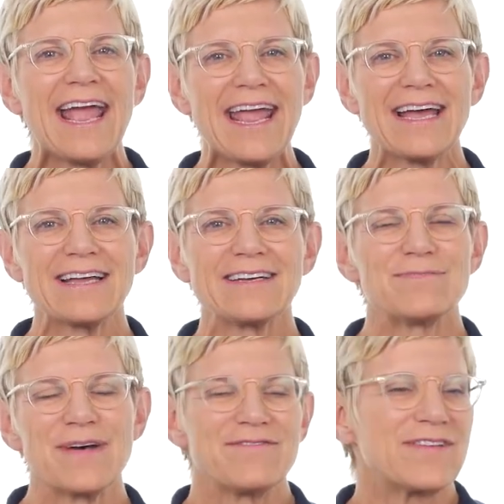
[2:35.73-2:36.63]
and
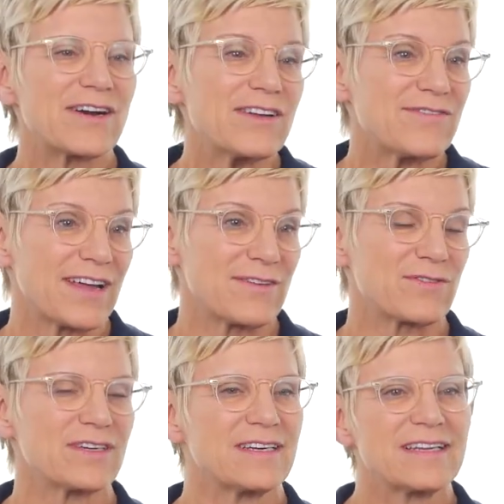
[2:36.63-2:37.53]
my very
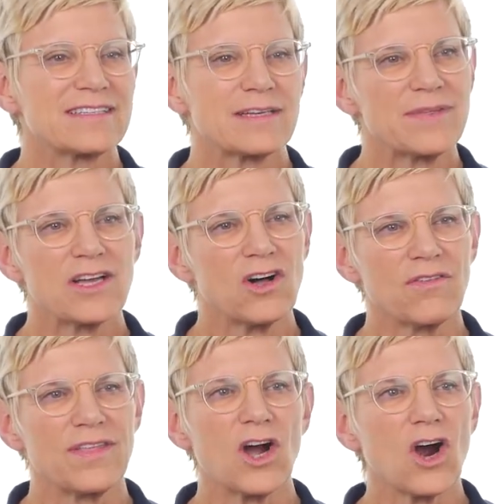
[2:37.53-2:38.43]
favorite, something
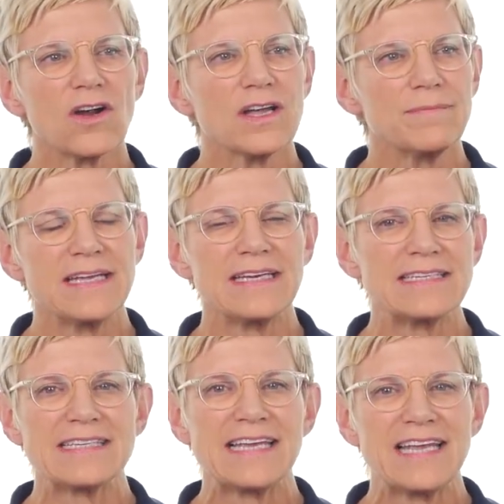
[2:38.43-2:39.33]
called the
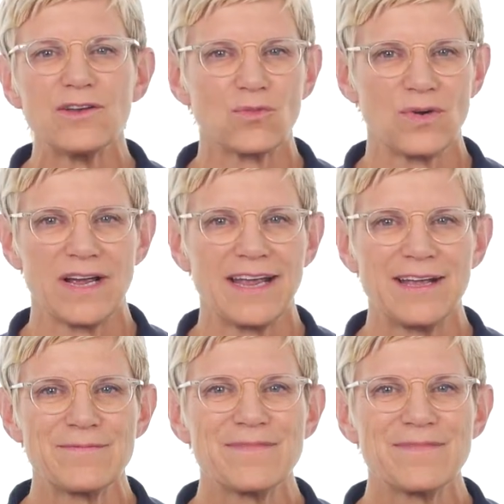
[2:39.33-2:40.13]
Archimedes heat ray.